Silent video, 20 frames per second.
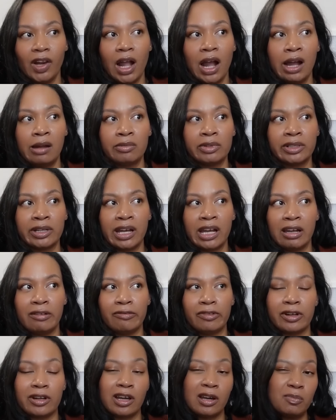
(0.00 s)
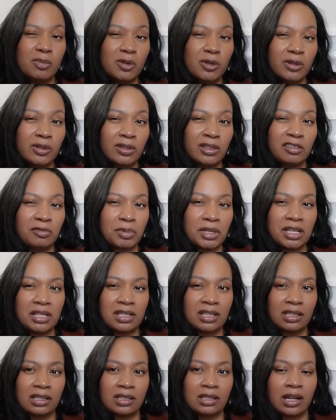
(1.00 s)
I'm gonna have a couple of
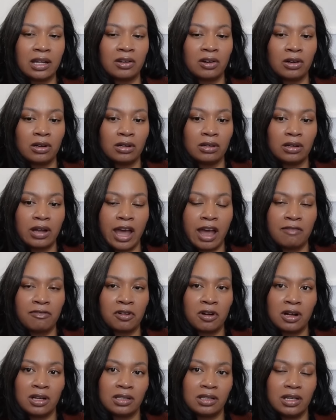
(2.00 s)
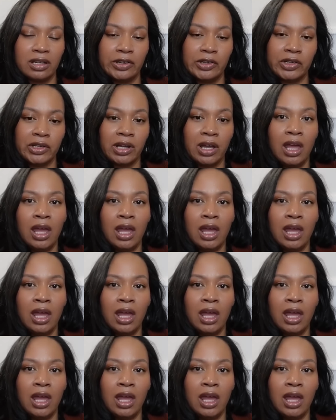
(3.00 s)
pieces that are half cross stitch,